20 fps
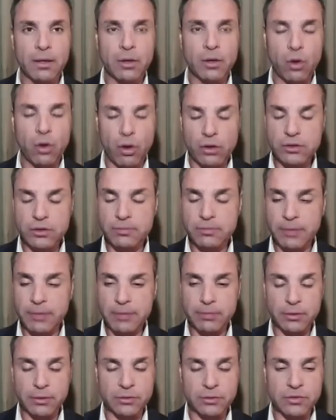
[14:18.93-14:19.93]
caused
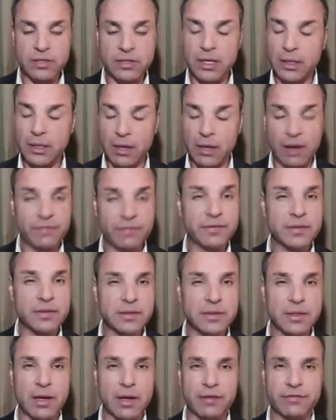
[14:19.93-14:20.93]
people to say enough
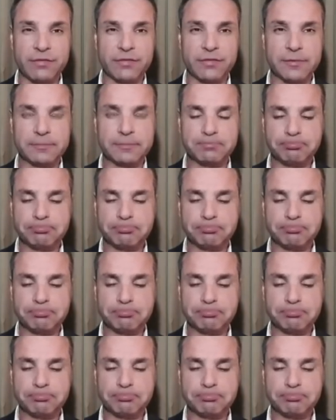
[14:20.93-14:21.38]
is enough.